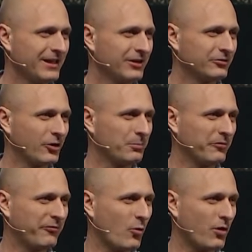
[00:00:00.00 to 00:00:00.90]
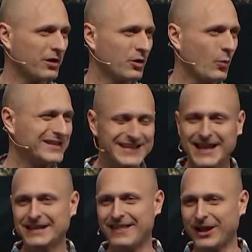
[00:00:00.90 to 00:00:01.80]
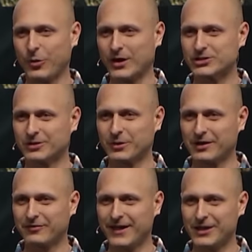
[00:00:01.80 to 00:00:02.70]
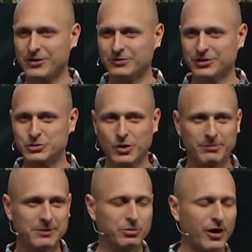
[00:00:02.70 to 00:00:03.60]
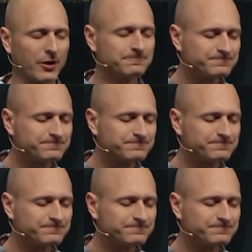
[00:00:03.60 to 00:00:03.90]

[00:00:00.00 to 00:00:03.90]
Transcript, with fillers: So before we dig into that question, I want to invite you to join me in prayer.